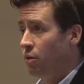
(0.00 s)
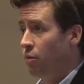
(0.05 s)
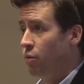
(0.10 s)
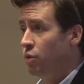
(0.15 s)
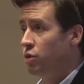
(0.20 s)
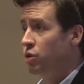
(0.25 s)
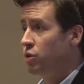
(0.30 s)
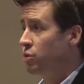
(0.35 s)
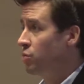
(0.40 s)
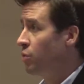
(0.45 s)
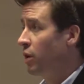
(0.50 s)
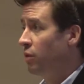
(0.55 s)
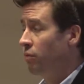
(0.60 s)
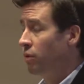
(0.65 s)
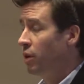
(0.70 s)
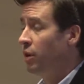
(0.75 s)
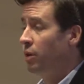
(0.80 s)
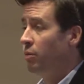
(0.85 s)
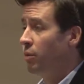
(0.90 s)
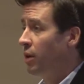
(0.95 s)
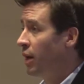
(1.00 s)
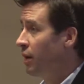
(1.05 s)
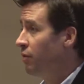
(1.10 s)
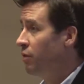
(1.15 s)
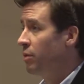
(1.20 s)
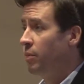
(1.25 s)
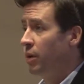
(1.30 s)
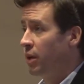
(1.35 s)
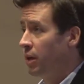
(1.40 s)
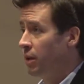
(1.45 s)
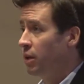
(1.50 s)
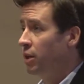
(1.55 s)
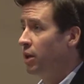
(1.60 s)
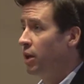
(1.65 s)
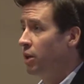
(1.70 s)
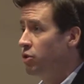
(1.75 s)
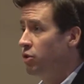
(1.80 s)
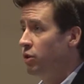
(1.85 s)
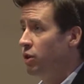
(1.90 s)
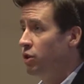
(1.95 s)
which is what everybody in the
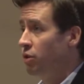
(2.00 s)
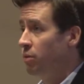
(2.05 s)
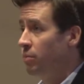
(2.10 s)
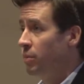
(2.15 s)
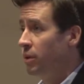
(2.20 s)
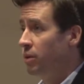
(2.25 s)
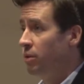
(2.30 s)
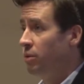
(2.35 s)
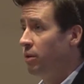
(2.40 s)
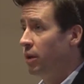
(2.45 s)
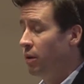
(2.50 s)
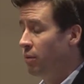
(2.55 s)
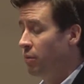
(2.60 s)
country should be doing.